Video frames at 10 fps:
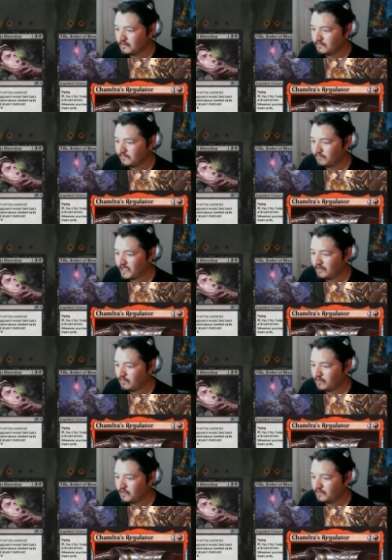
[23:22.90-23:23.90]
If you pay
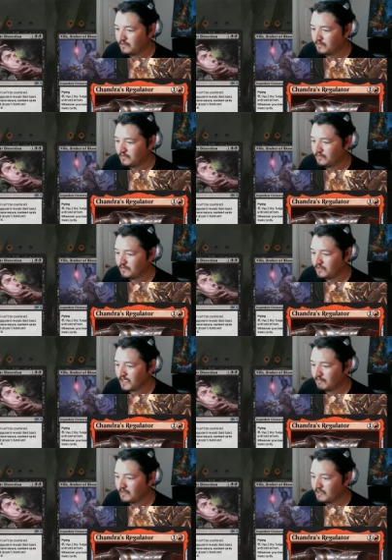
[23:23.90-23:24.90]
1, you can
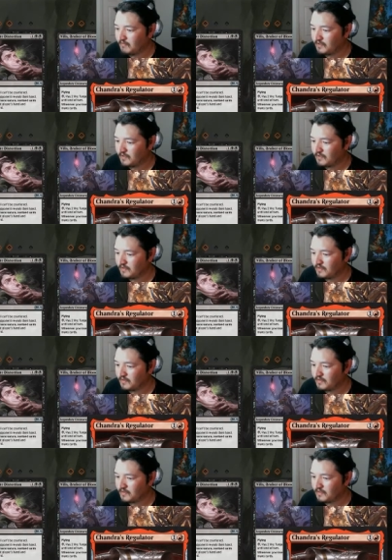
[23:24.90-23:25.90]
copy that ability,
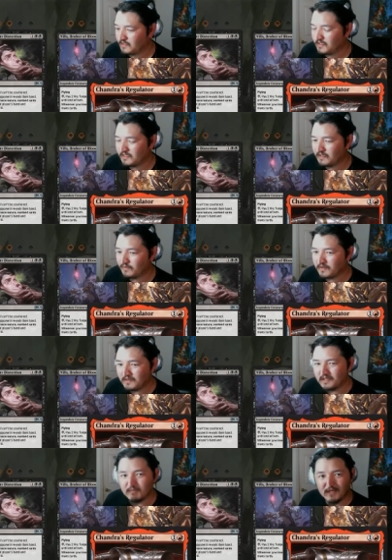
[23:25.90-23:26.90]
and he did it with the
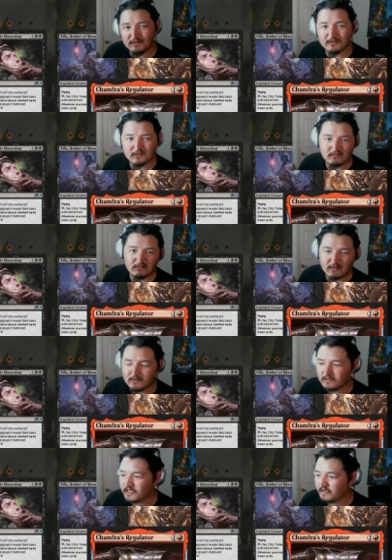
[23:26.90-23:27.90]
elementals.
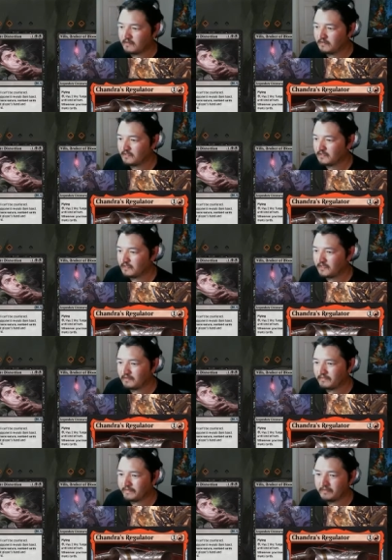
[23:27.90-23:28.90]
It's kind of interesting. I
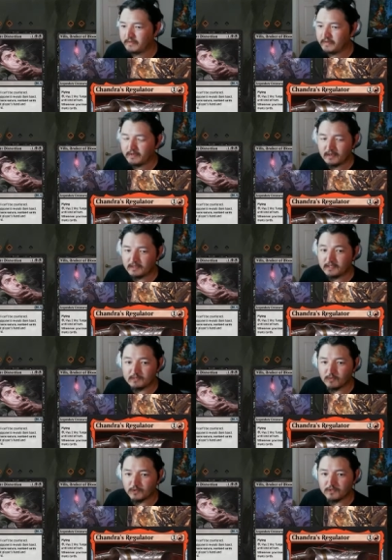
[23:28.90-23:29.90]
think it's
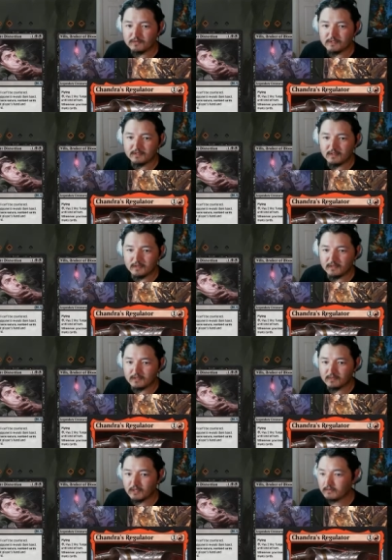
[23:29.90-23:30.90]
more cutesy than it is
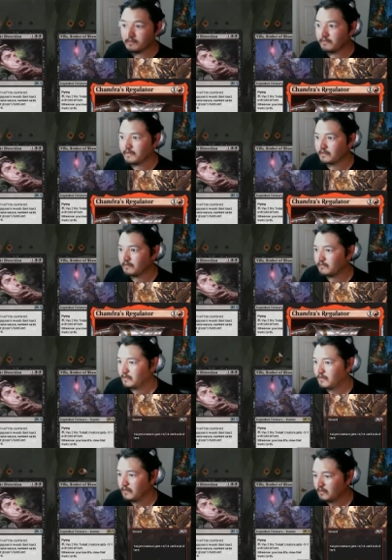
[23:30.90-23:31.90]
probably effective,
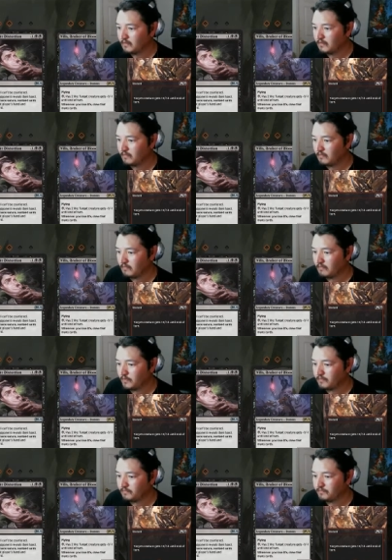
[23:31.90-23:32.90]

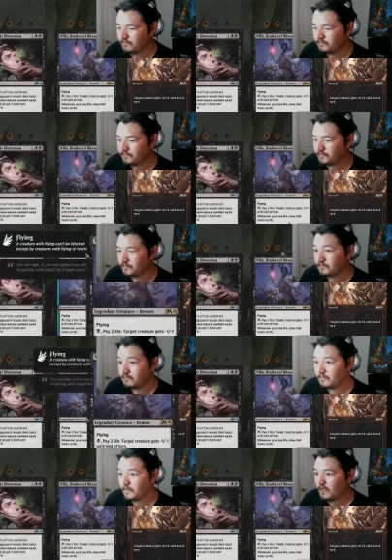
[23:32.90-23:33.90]
but
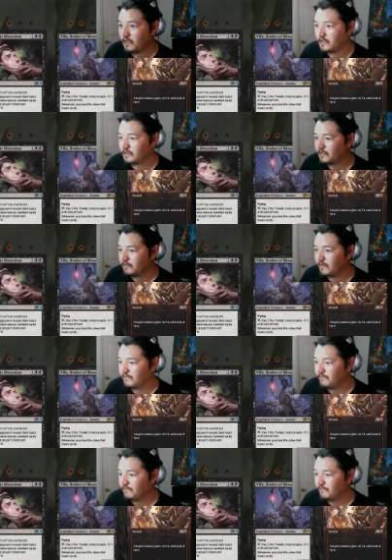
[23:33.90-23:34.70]
I could get my